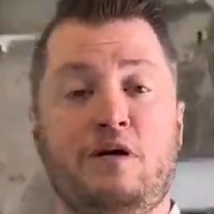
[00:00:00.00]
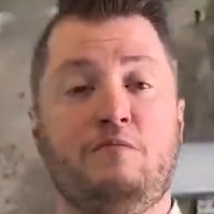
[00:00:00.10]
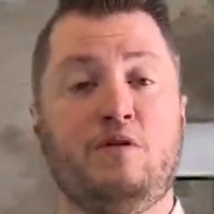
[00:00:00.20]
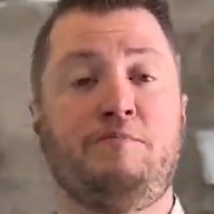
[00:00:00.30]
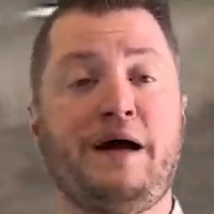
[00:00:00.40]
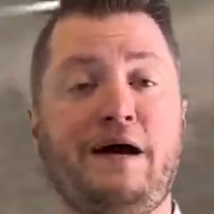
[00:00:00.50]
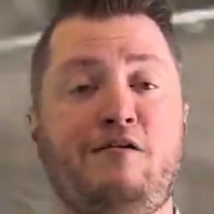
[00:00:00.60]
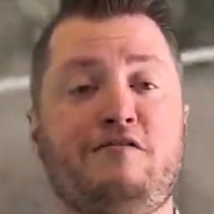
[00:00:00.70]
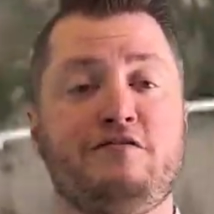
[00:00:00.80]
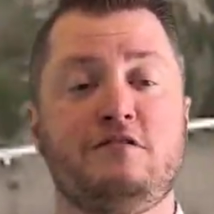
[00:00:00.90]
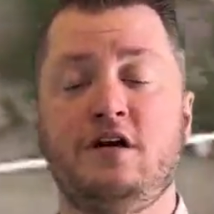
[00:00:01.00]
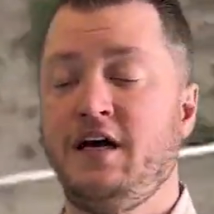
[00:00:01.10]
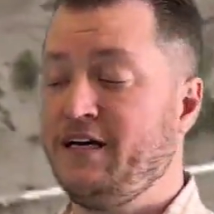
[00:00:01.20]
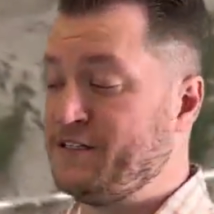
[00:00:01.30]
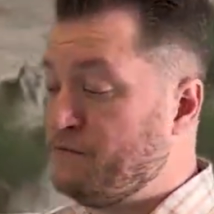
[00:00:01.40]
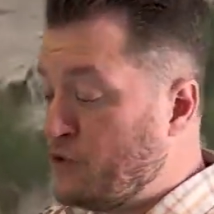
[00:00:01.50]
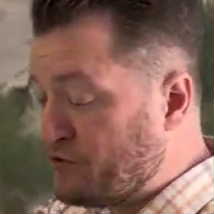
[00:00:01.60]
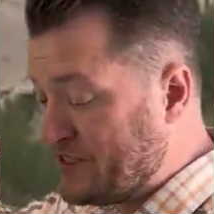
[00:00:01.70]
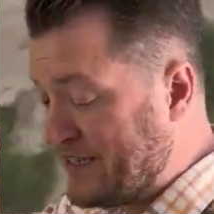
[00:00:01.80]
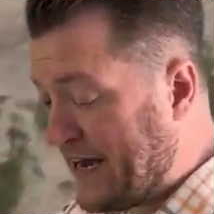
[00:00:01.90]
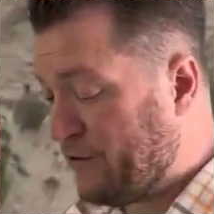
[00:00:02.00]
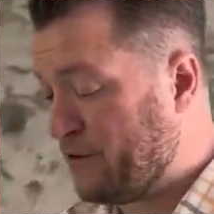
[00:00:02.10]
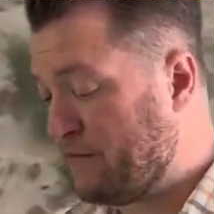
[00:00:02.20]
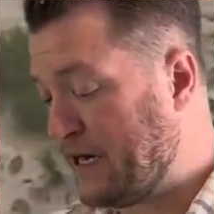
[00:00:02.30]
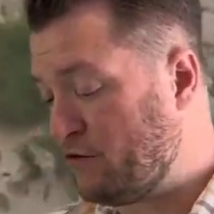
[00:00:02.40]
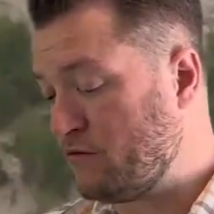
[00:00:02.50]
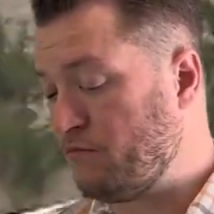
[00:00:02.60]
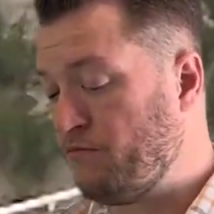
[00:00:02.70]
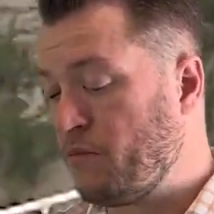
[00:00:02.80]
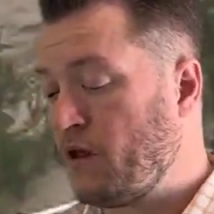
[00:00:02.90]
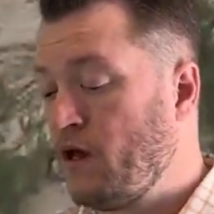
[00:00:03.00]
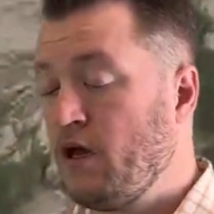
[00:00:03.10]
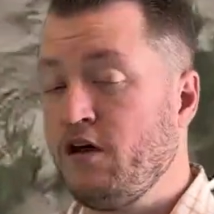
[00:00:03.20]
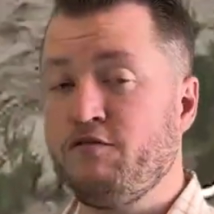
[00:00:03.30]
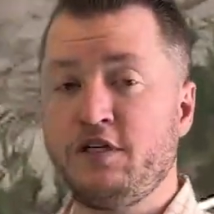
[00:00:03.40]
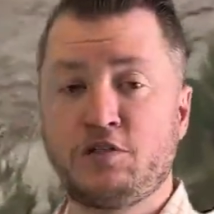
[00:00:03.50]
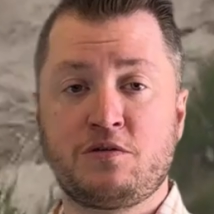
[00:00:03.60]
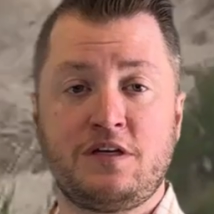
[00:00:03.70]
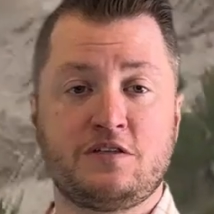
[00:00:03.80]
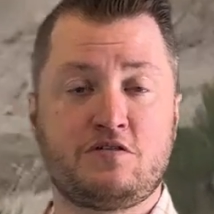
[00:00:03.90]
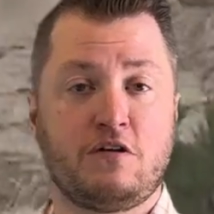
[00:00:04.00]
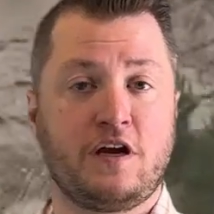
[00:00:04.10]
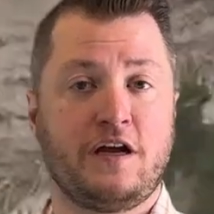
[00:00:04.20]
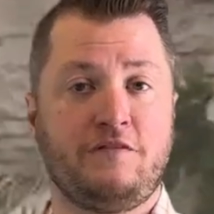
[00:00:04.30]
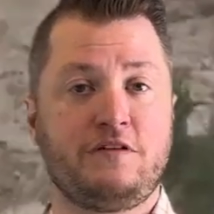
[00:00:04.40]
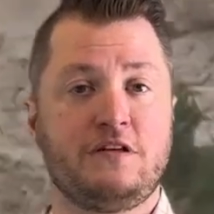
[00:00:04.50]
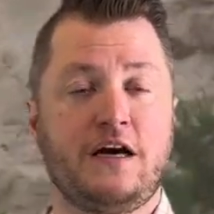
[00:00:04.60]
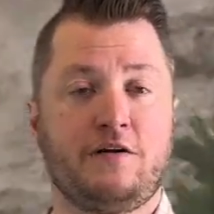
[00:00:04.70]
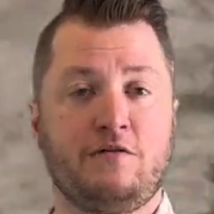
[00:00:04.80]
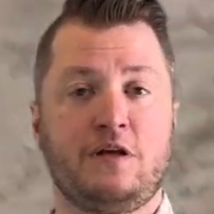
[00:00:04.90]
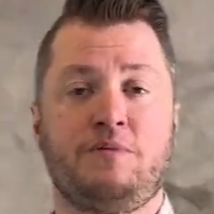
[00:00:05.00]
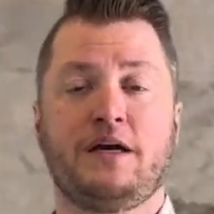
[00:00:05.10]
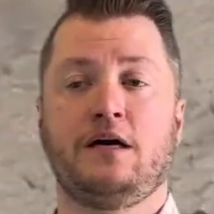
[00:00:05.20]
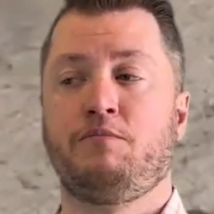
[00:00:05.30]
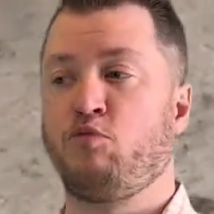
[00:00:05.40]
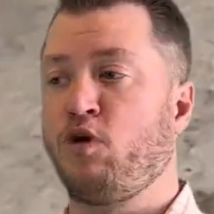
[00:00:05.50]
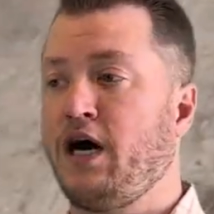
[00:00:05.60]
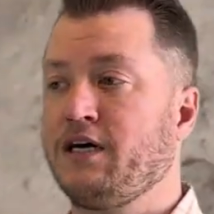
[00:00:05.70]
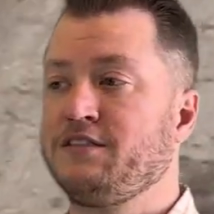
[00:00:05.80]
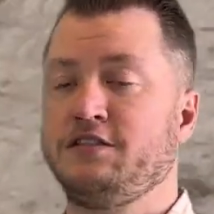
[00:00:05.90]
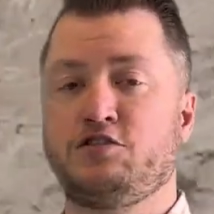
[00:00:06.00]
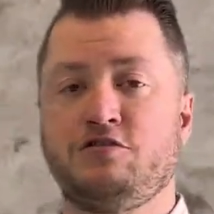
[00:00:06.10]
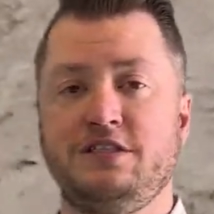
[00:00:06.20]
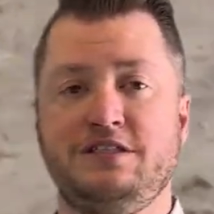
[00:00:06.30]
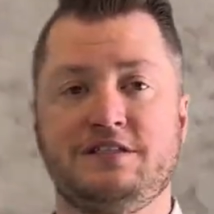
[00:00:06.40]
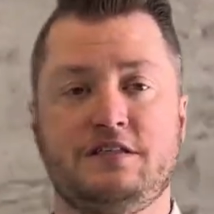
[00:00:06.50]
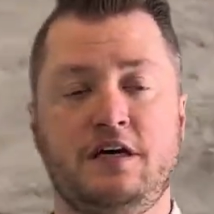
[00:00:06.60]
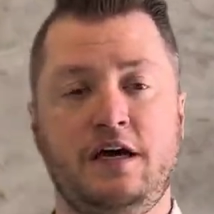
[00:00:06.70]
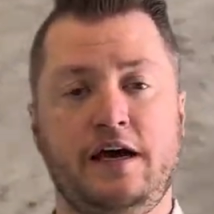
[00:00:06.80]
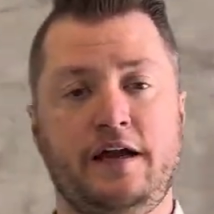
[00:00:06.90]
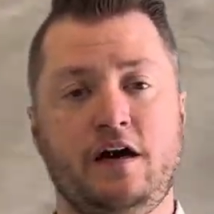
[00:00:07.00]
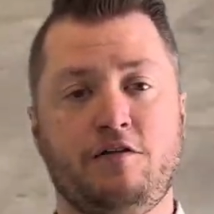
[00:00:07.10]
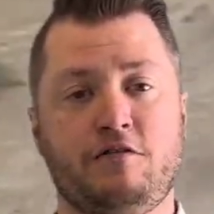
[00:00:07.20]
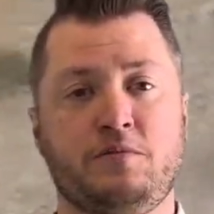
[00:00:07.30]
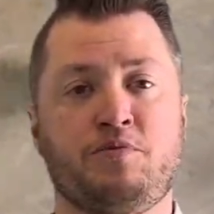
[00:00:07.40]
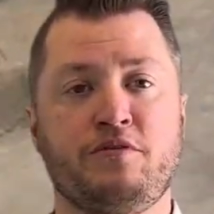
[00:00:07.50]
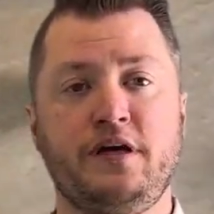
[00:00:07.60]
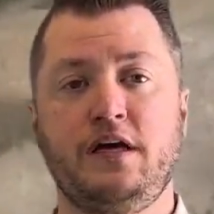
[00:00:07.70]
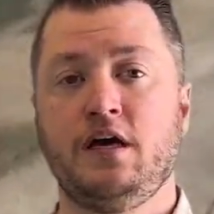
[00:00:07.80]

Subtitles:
and more powerful as it moves down the mountain. Eventually, it's strong enough to not only pick up rocks and trees and other debris,